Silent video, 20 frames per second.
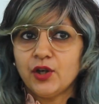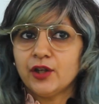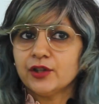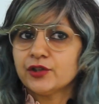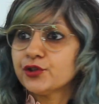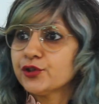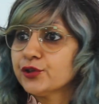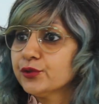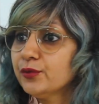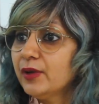
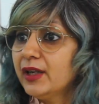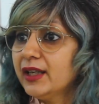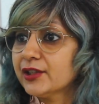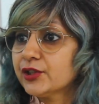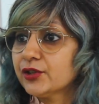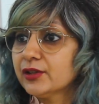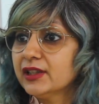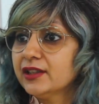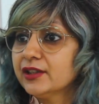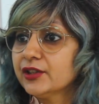Not true.
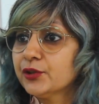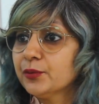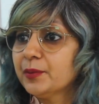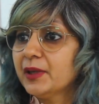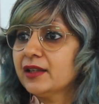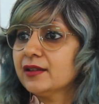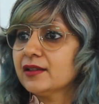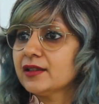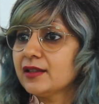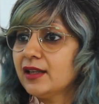Actually,
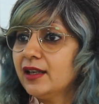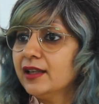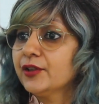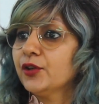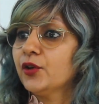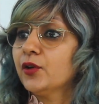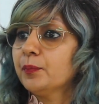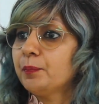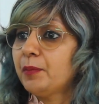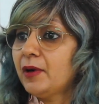incubators are
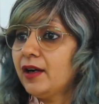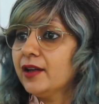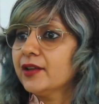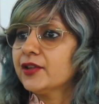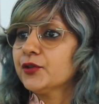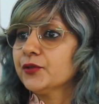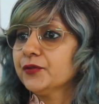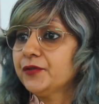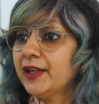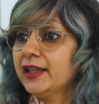your
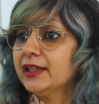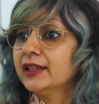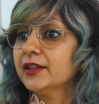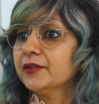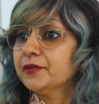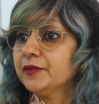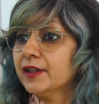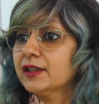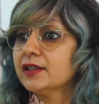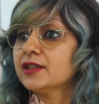path to
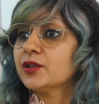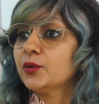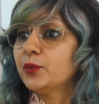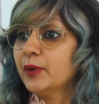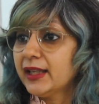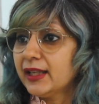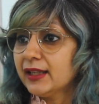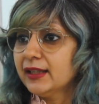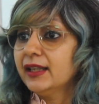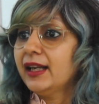finding funds
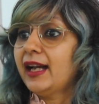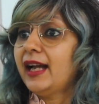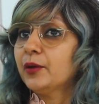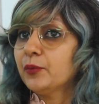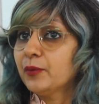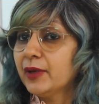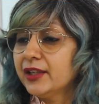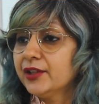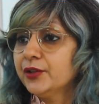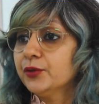quickly
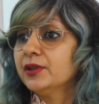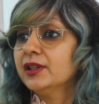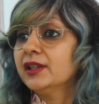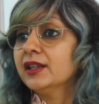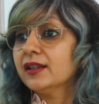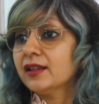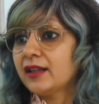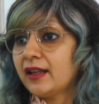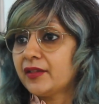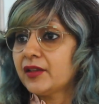and when you
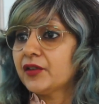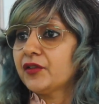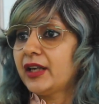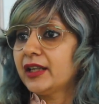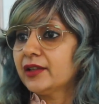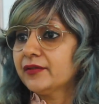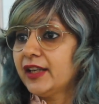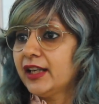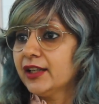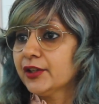need and at the
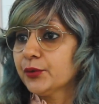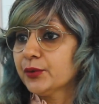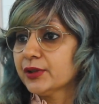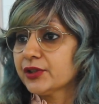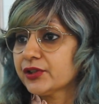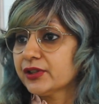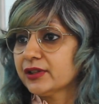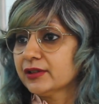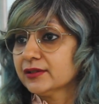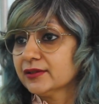right
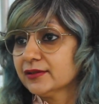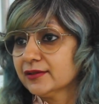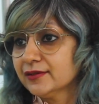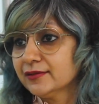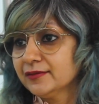valuation.